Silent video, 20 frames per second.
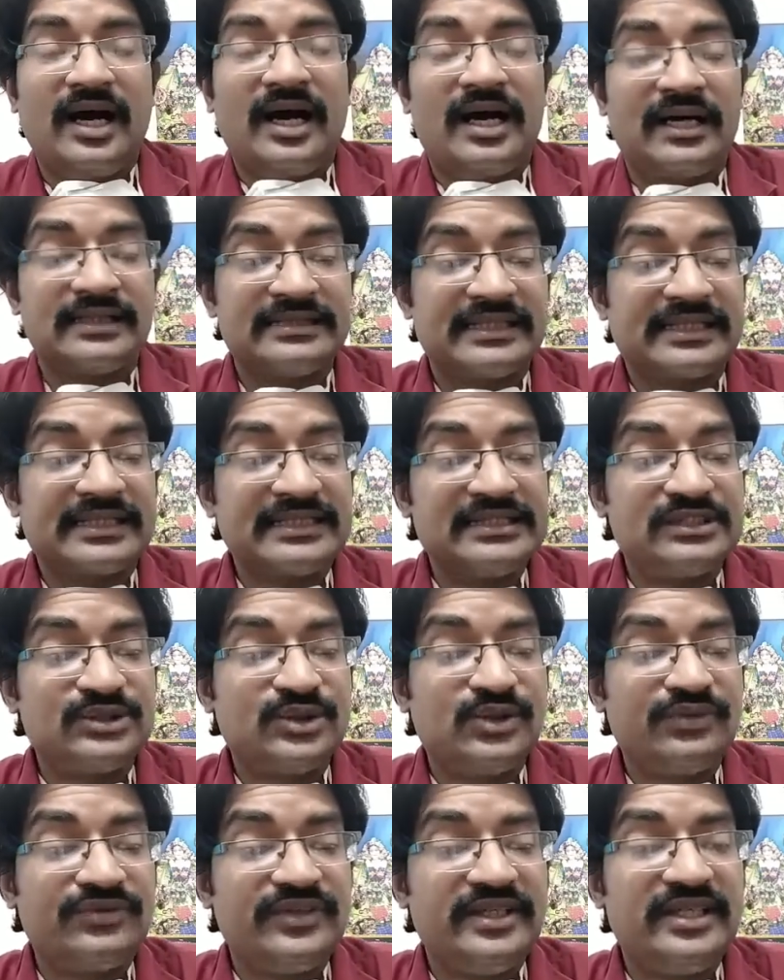The risk
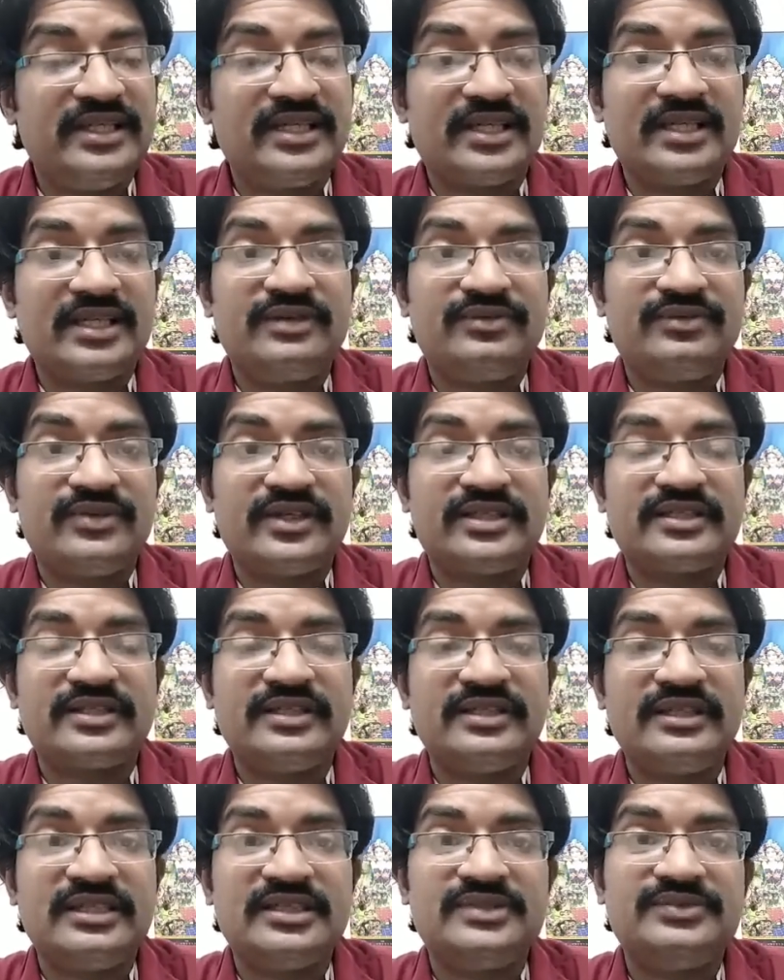of ear infection
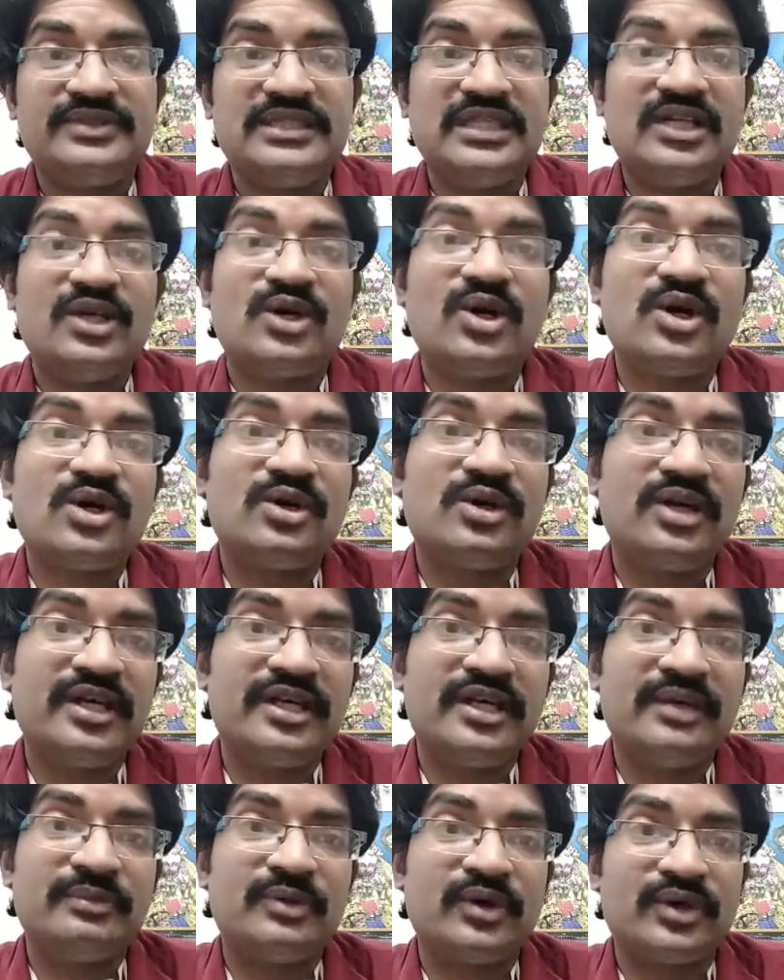is with a low quality
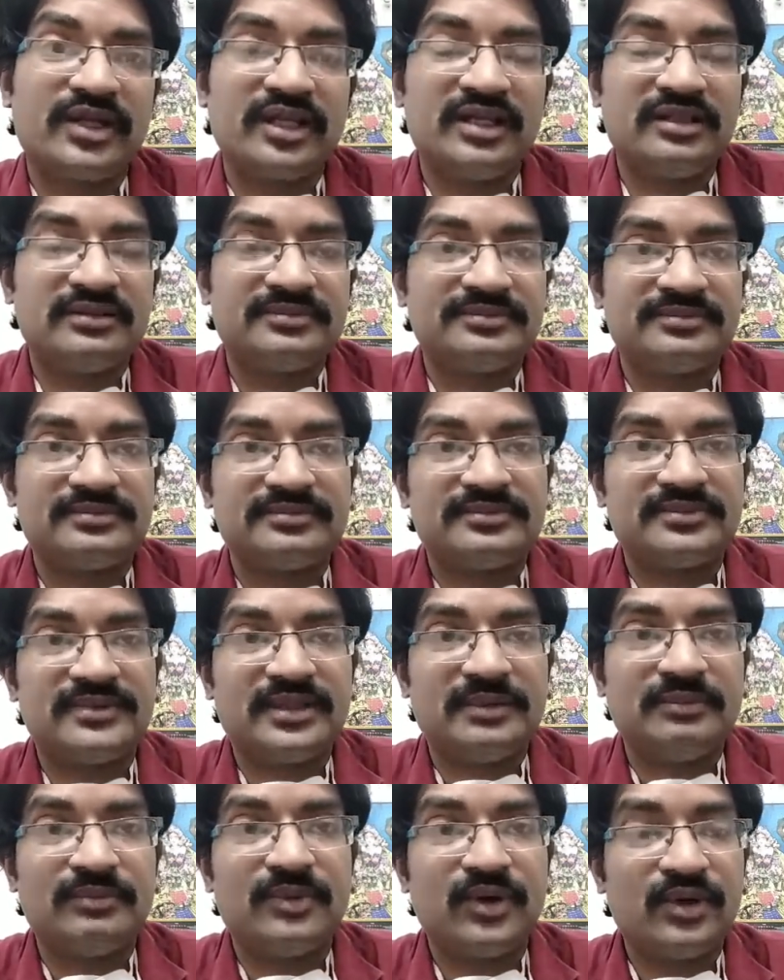bottle.
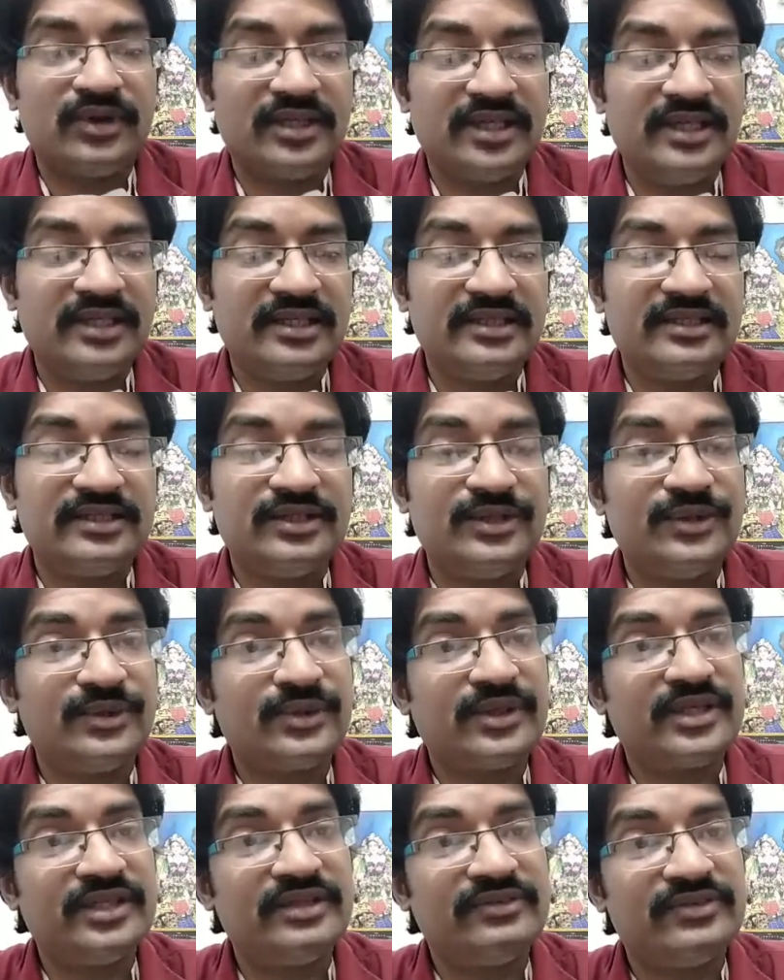Bottle during
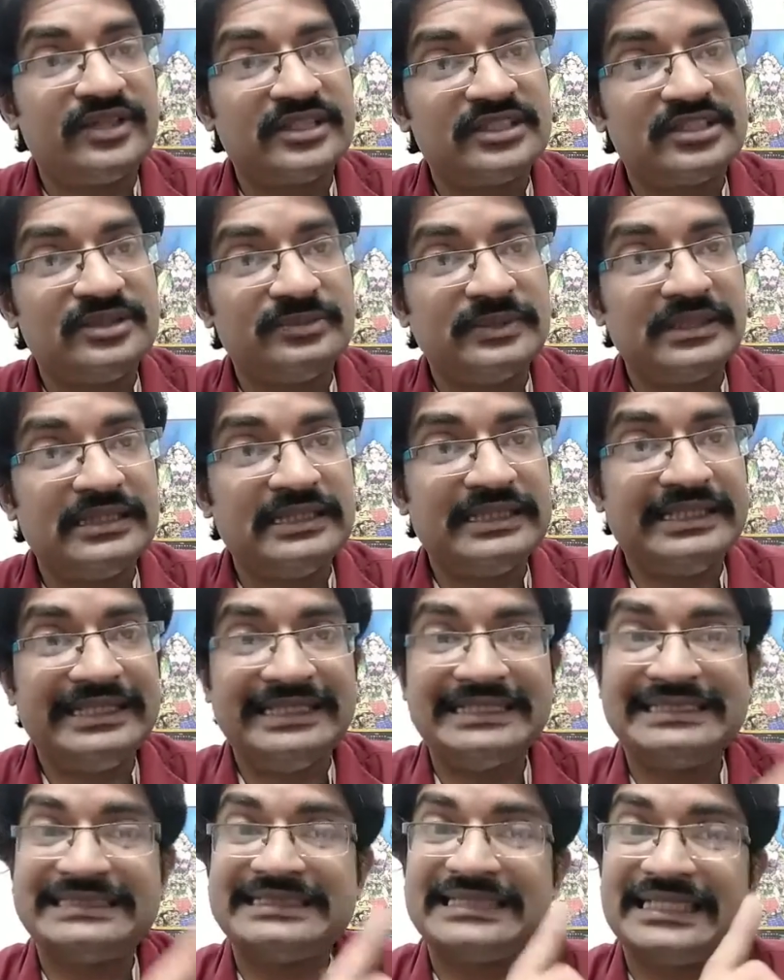the first month in
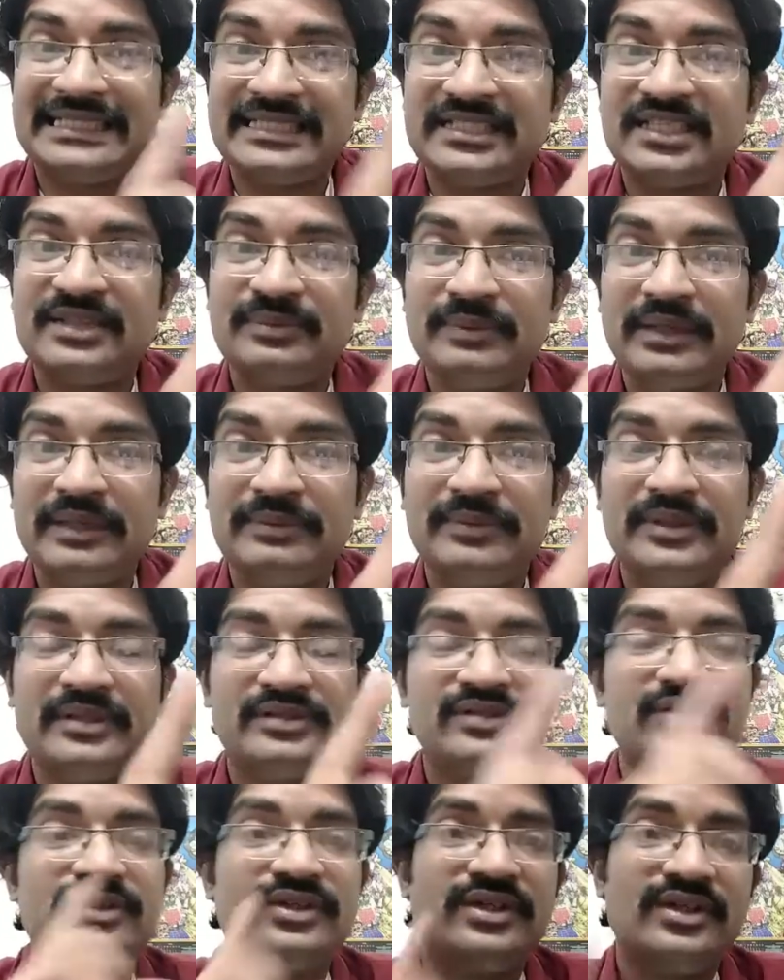certain babies
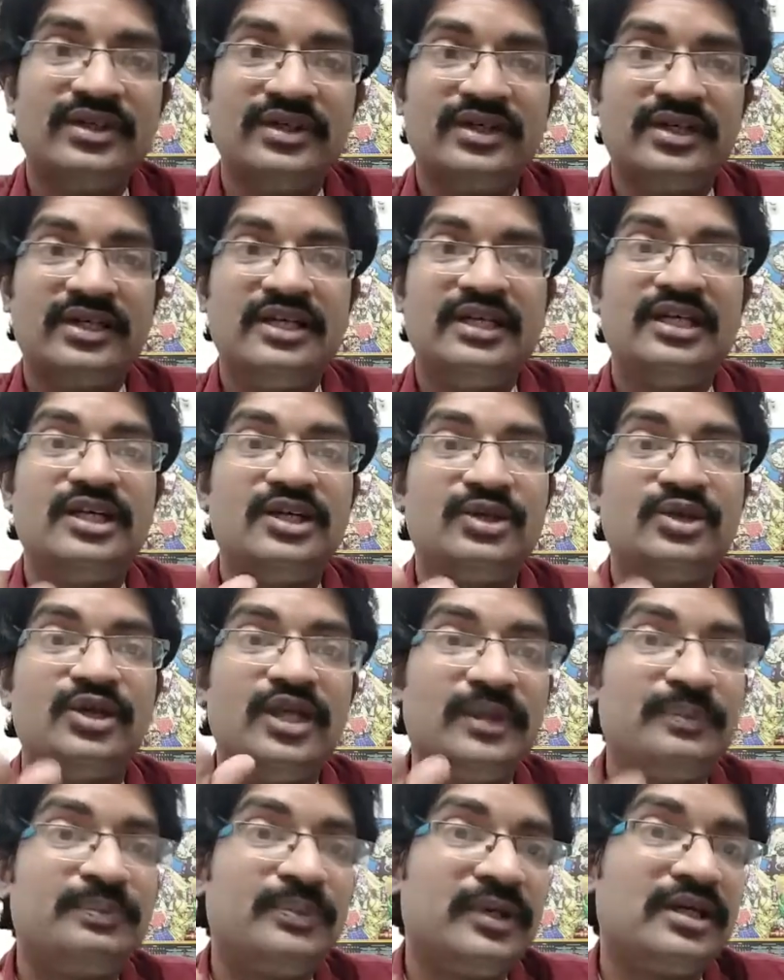lead to
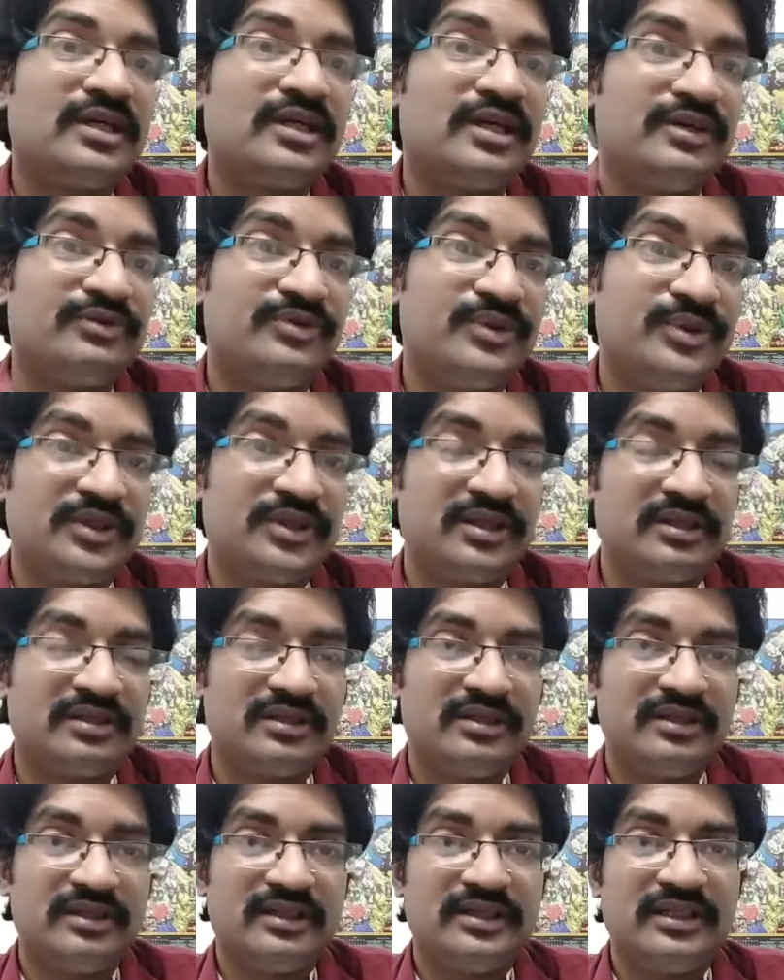nipple confusion.
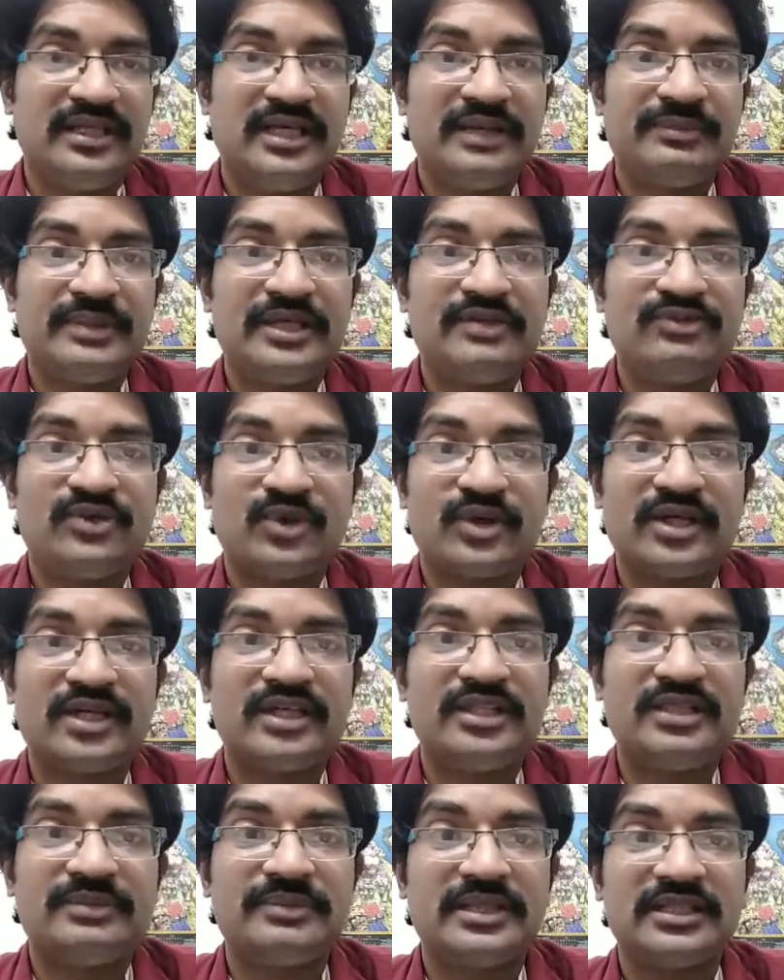They might forget the
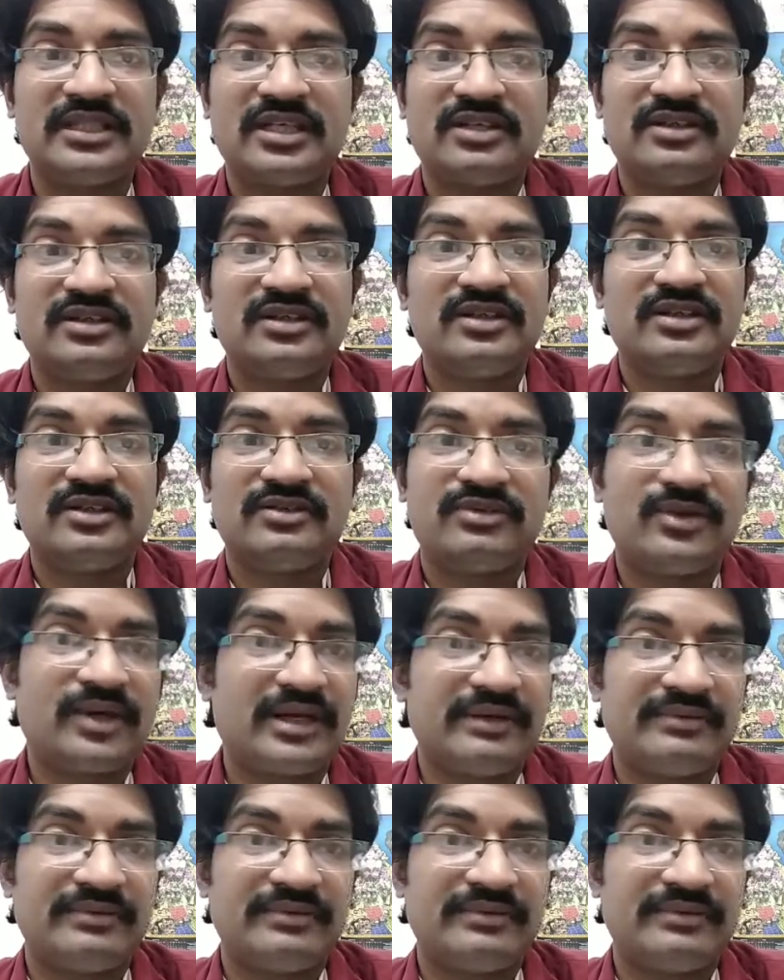mother forever.